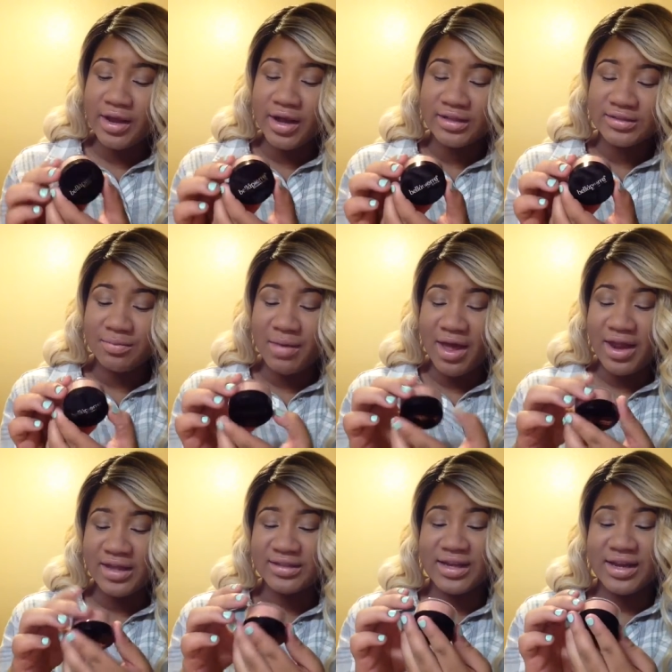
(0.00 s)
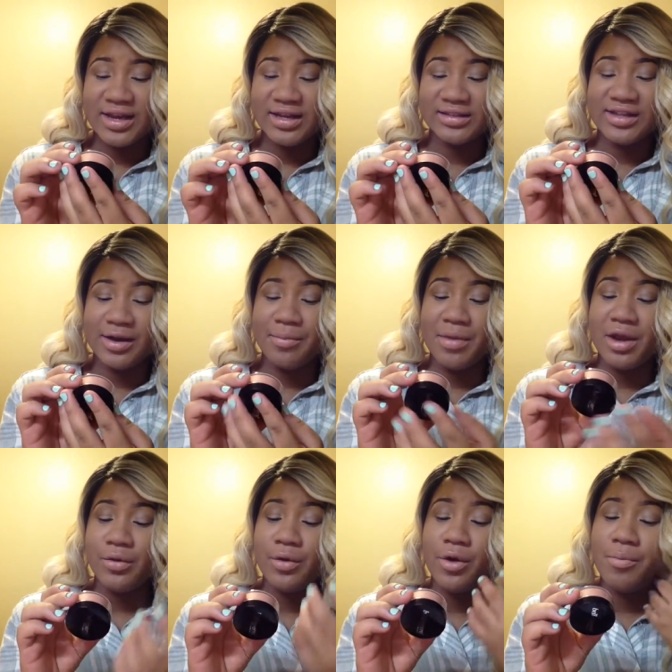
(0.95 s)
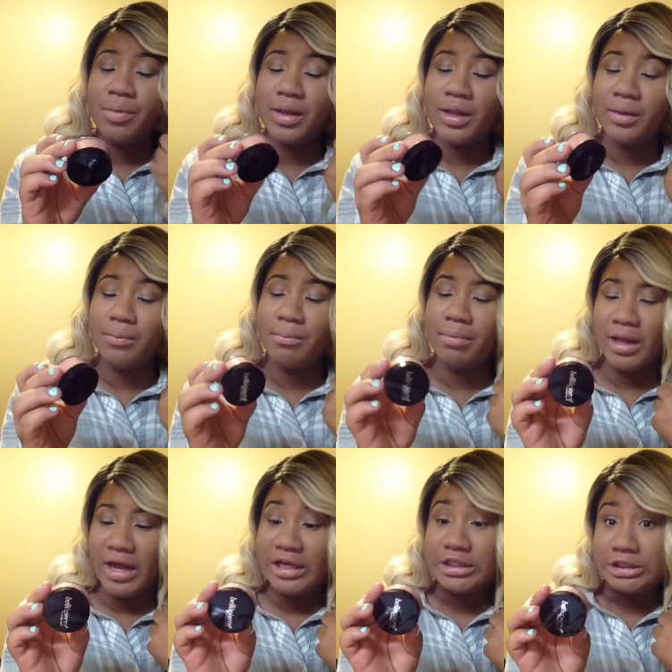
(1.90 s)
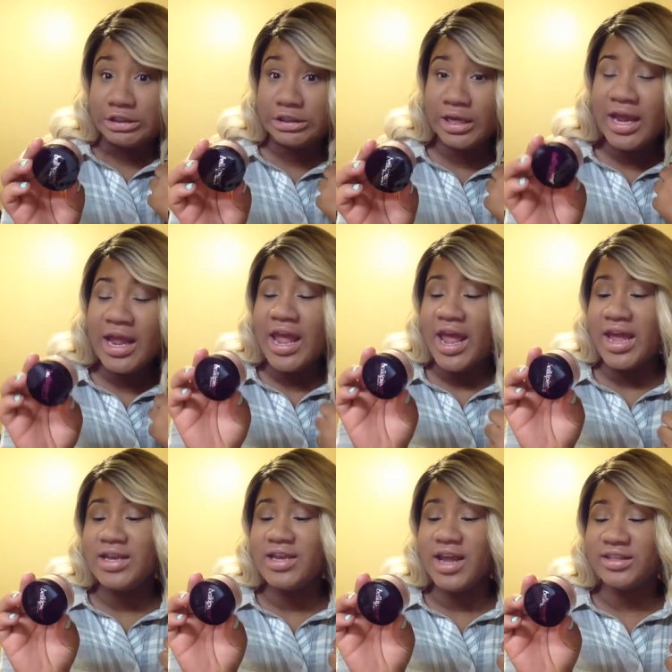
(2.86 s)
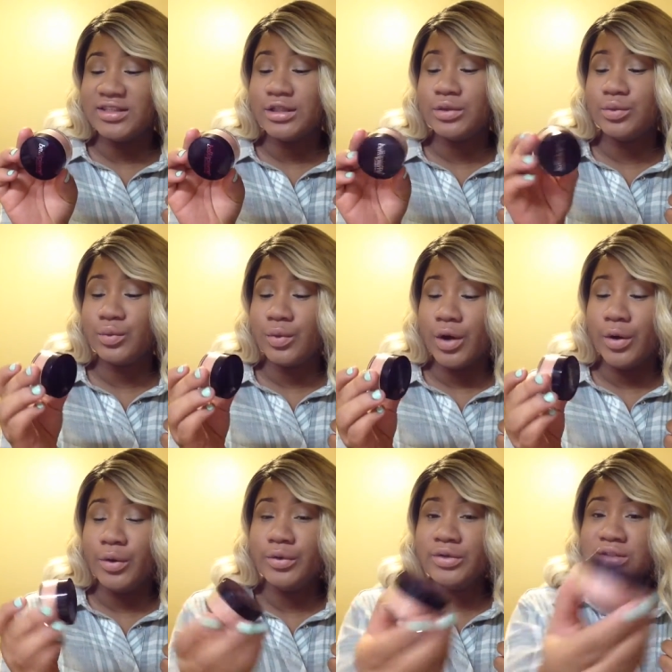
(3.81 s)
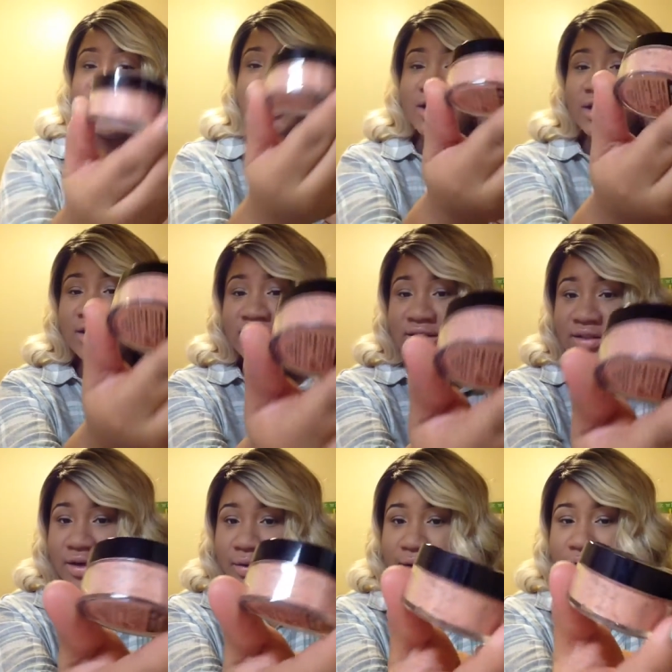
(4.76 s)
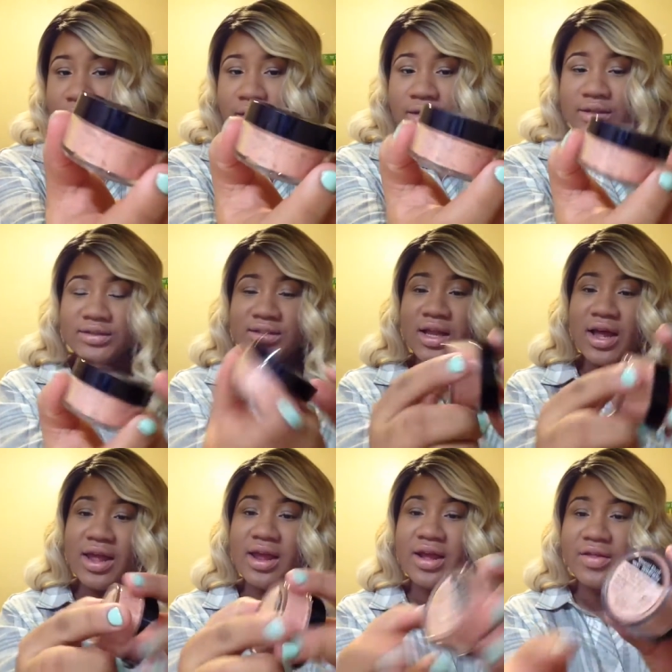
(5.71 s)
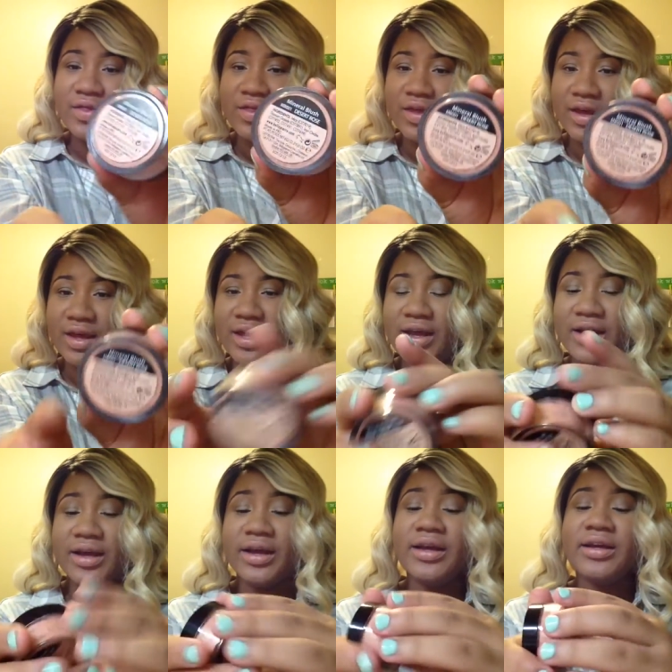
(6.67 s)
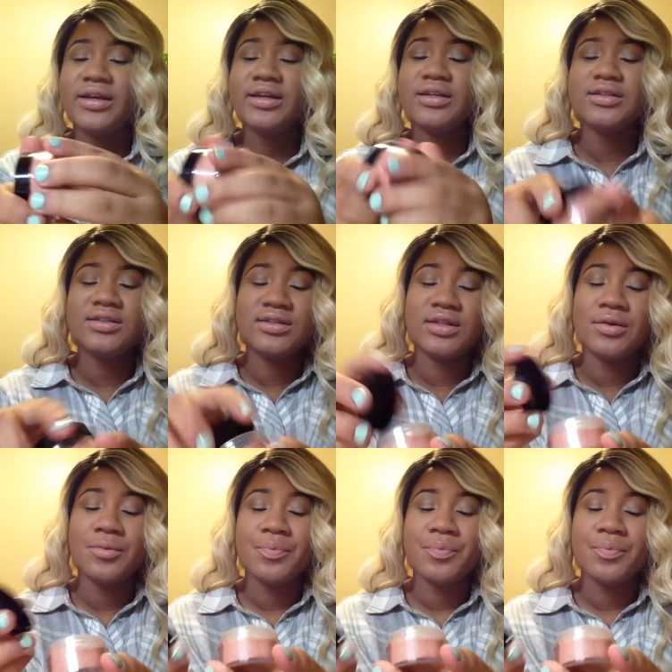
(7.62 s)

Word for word: Cosmetics, and it is their Mineral bl Blush in Desert Rose. So it looks like this.